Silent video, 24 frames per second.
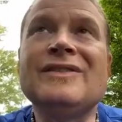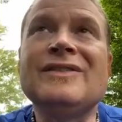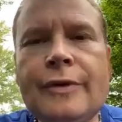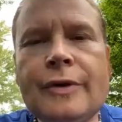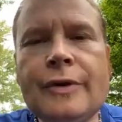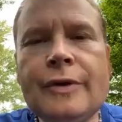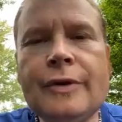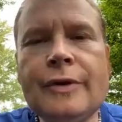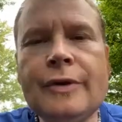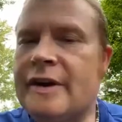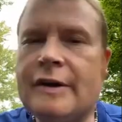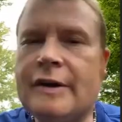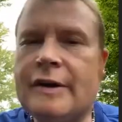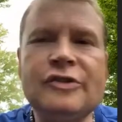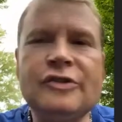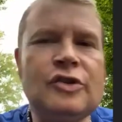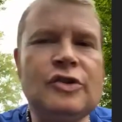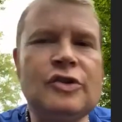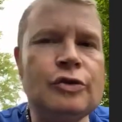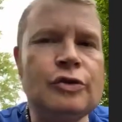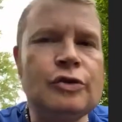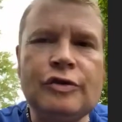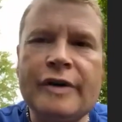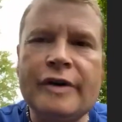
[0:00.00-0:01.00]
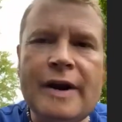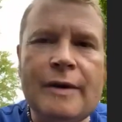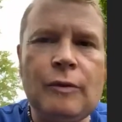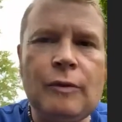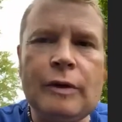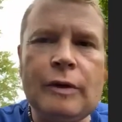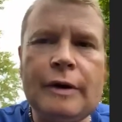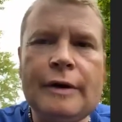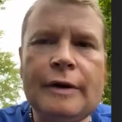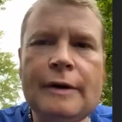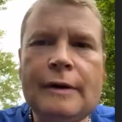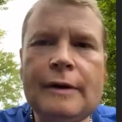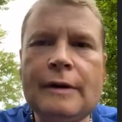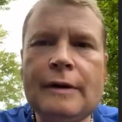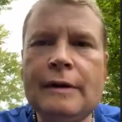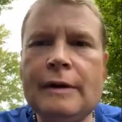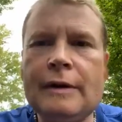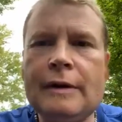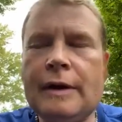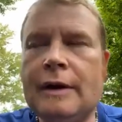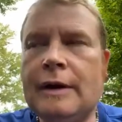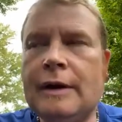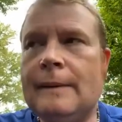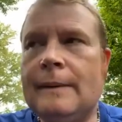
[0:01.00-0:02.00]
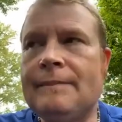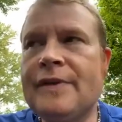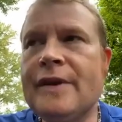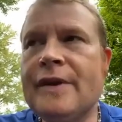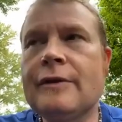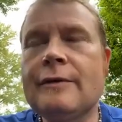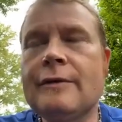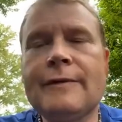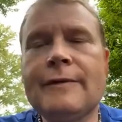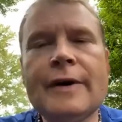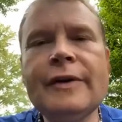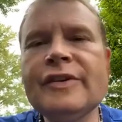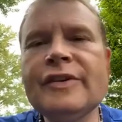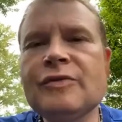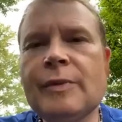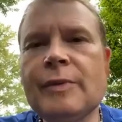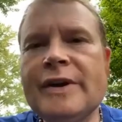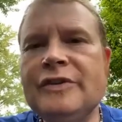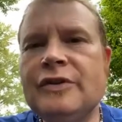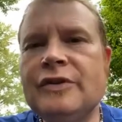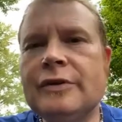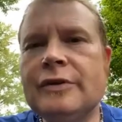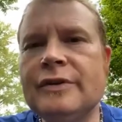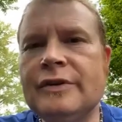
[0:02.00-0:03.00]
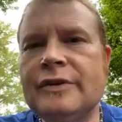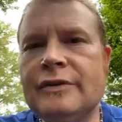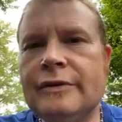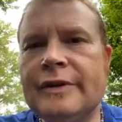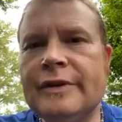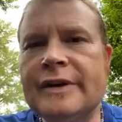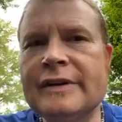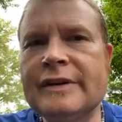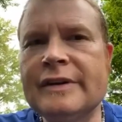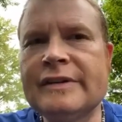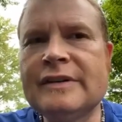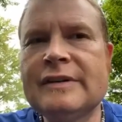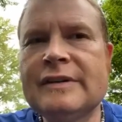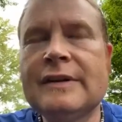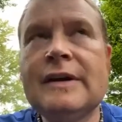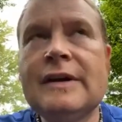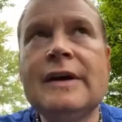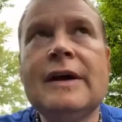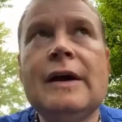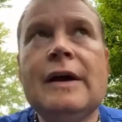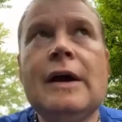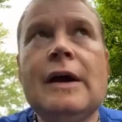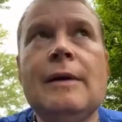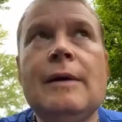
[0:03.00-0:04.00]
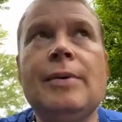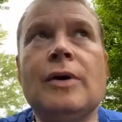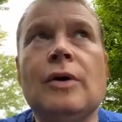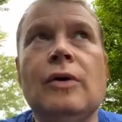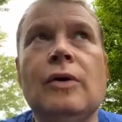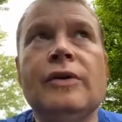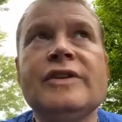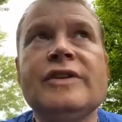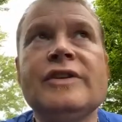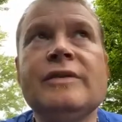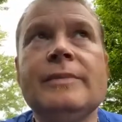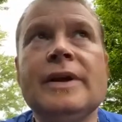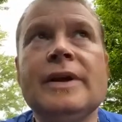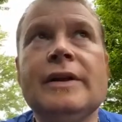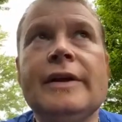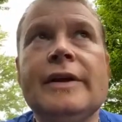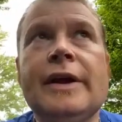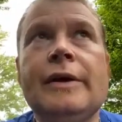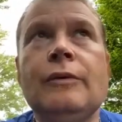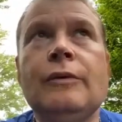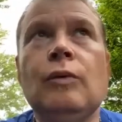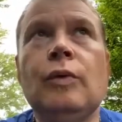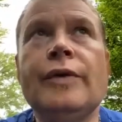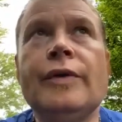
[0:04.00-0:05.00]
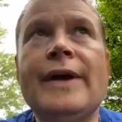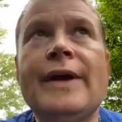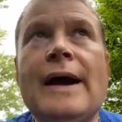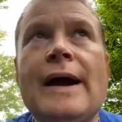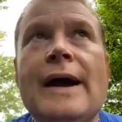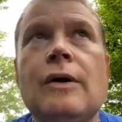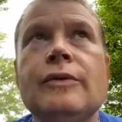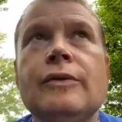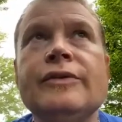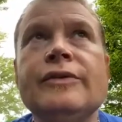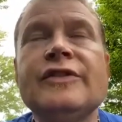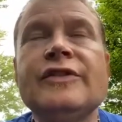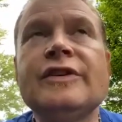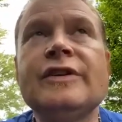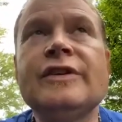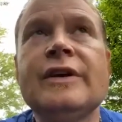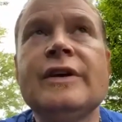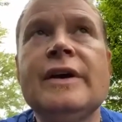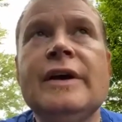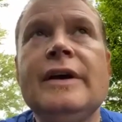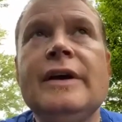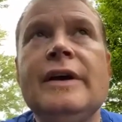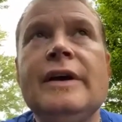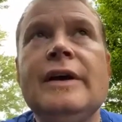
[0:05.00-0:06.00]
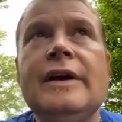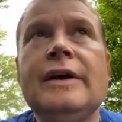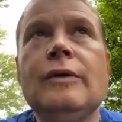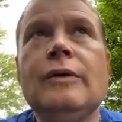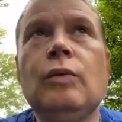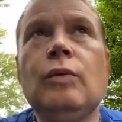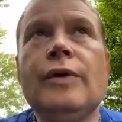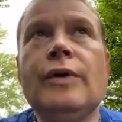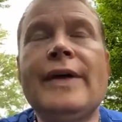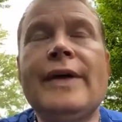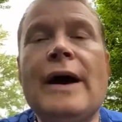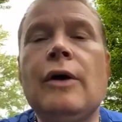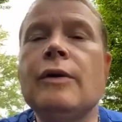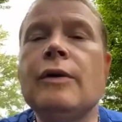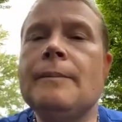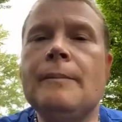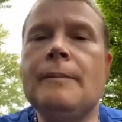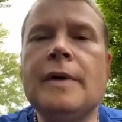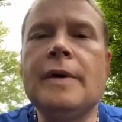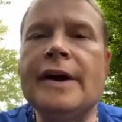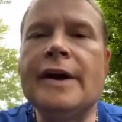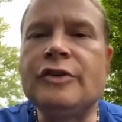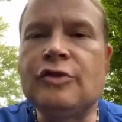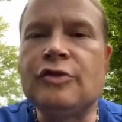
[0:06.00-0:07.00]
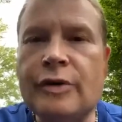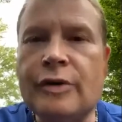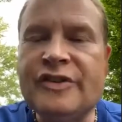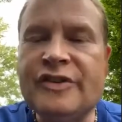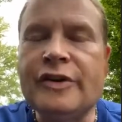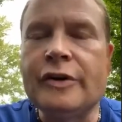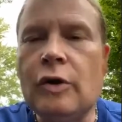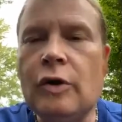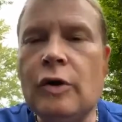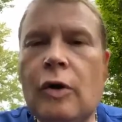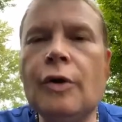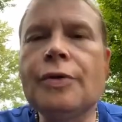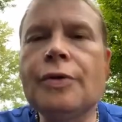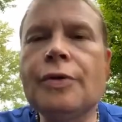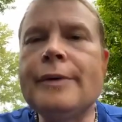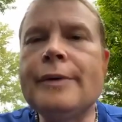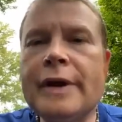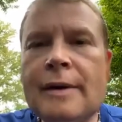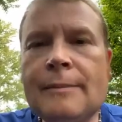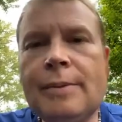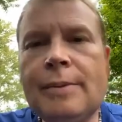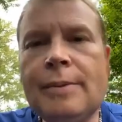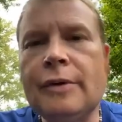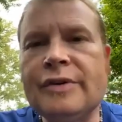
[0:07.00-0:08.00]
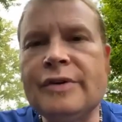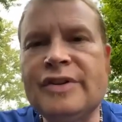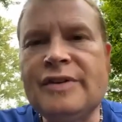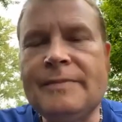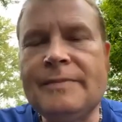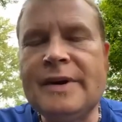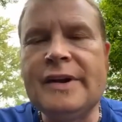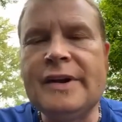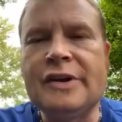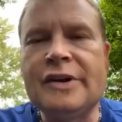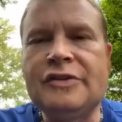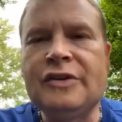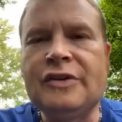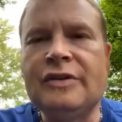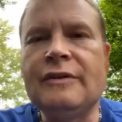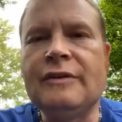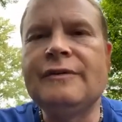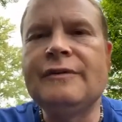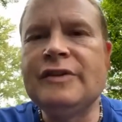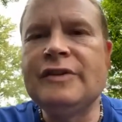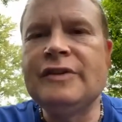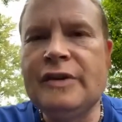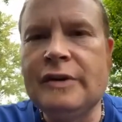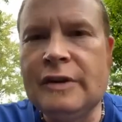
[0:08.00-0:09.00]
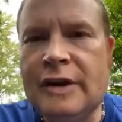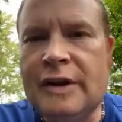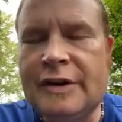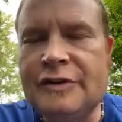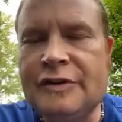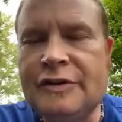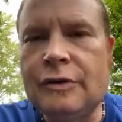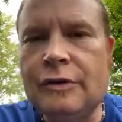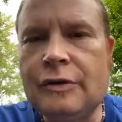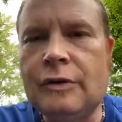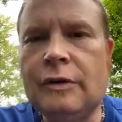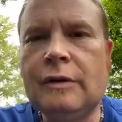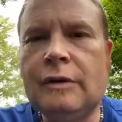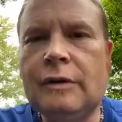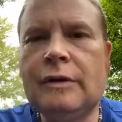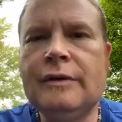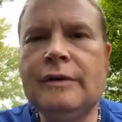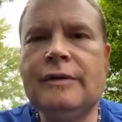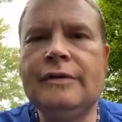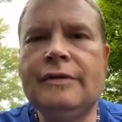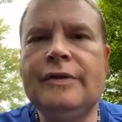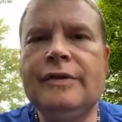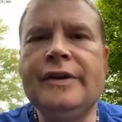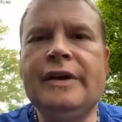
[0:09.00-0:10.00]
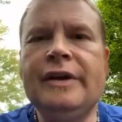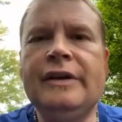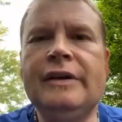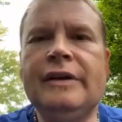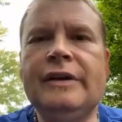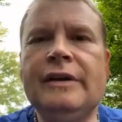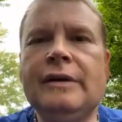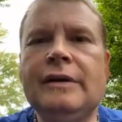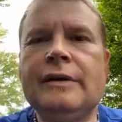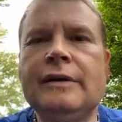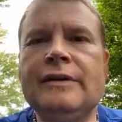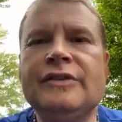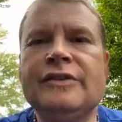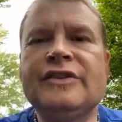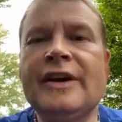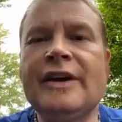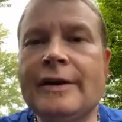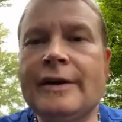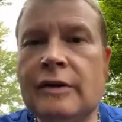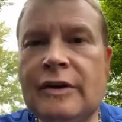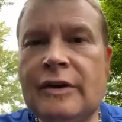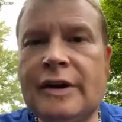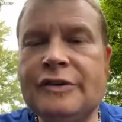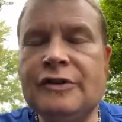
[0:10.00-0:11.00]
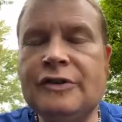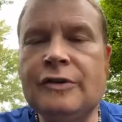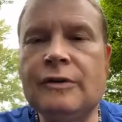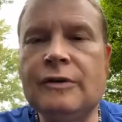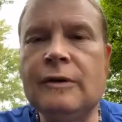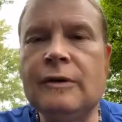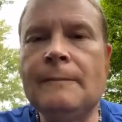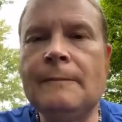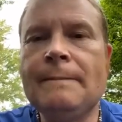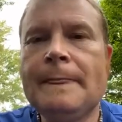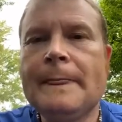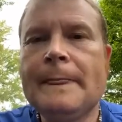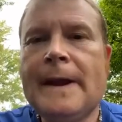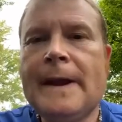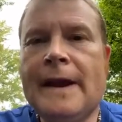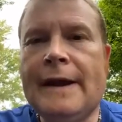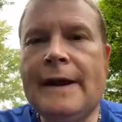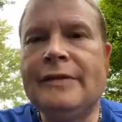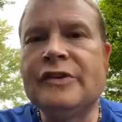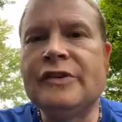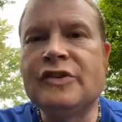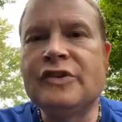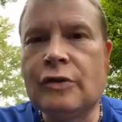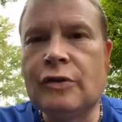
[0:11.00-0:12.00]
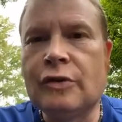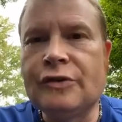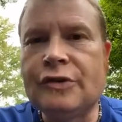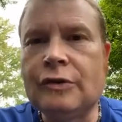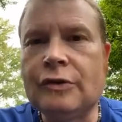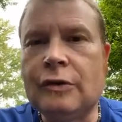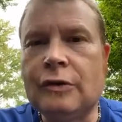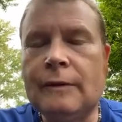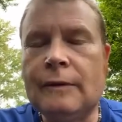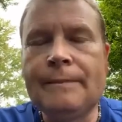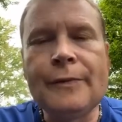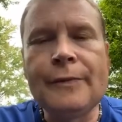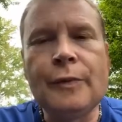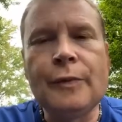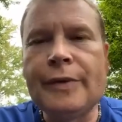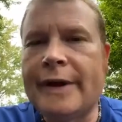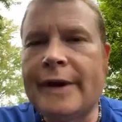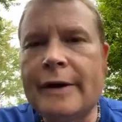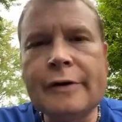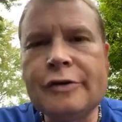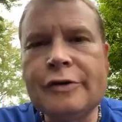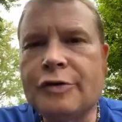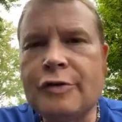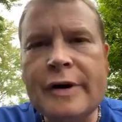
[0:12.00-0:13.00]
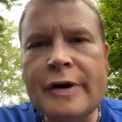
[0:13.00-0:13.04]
you have to redo their entire social network. And there are various ways you can do this. But ultimately, without addressing all three components of addiction, the physiological, the psychological, and the social, without